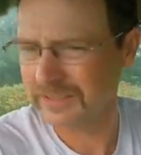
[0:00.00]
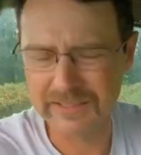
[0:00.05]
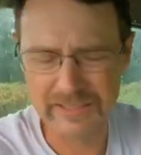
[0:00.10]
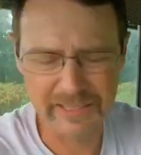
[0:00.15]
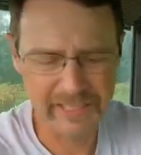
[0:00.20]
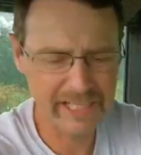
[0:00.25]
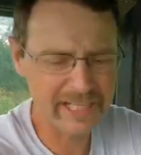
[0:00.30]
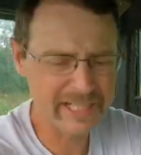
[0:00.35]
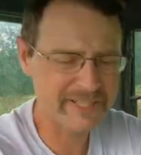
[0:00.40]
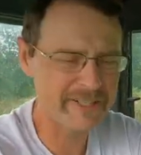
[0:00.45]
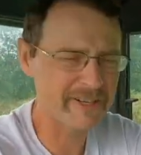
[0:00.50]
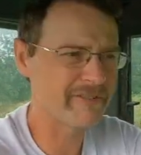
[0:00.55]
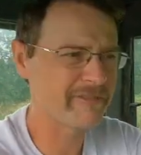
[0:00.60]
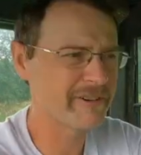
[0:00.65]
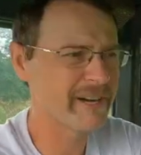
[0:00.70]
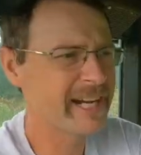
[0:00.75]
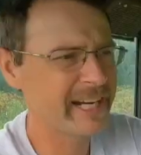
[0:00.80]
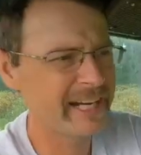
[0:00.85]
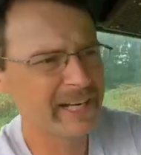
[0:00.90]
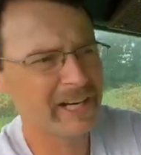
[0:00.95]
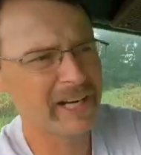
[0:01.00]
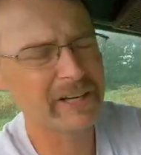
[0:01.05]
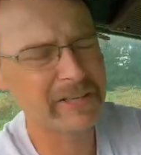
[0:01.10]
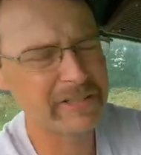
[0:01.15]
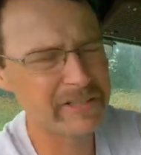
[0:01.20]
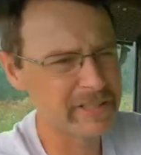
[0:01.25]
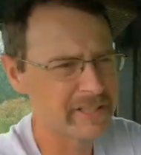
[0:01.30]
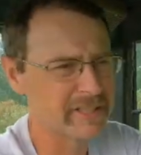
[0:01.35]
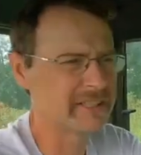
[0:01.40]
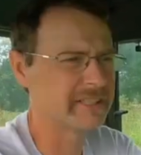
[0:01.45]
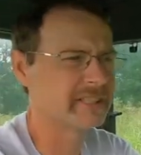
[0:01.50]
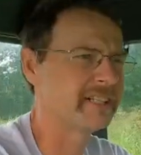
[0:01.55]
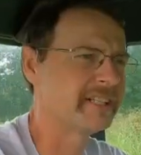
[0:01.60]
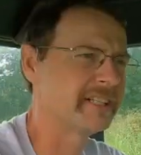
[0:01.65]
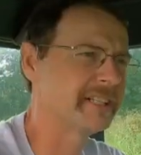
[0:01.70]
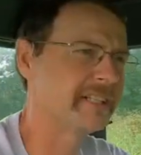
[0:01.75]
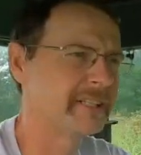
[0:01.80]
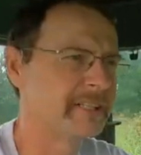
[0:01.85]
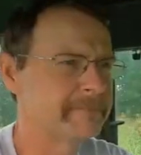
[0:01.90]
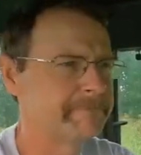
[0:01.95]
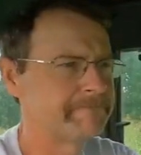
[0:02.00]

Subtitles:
It didn't start raining here until